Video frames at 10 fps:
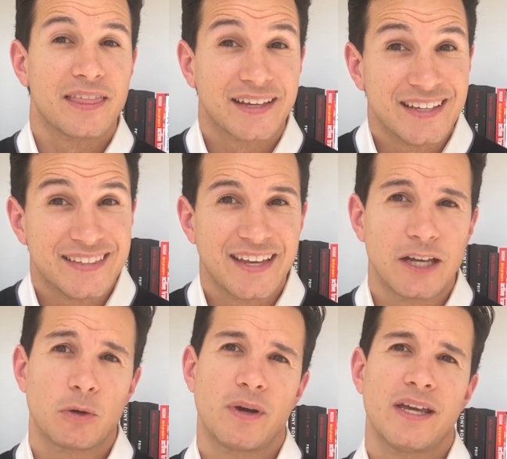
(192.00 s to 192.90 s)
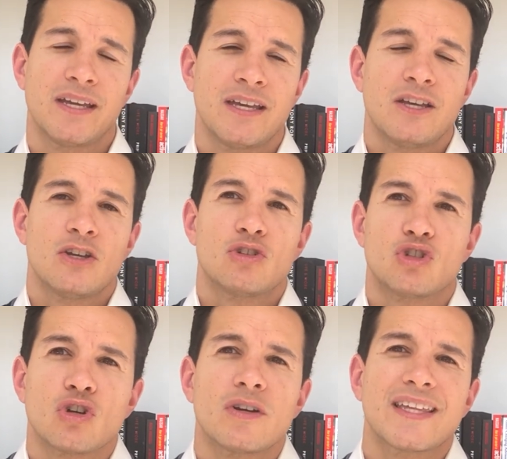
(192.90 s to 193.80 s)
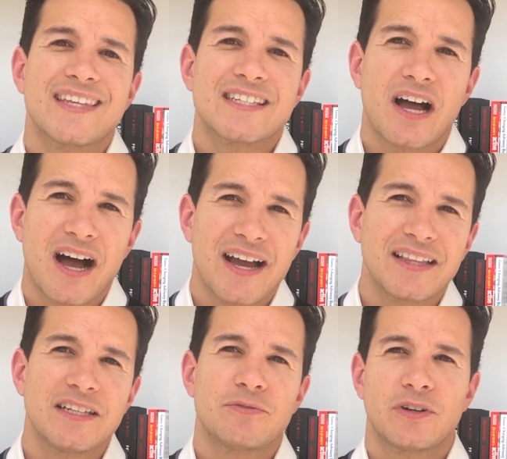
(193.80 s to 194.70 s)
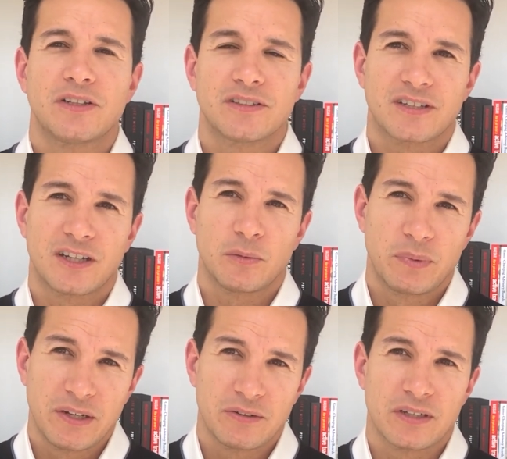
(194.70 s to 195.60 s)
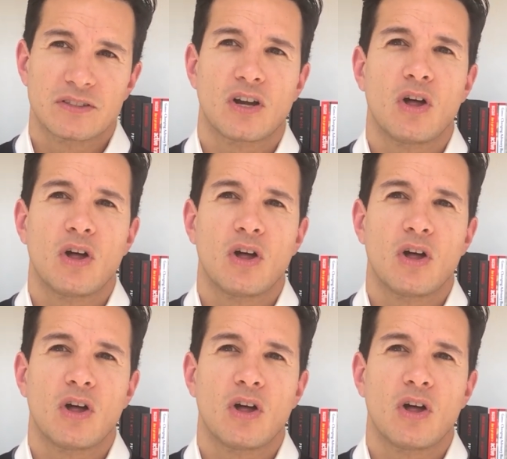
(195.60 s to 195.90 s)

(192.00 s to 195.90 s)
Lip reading: The key takeaway? During these highly volatile periods,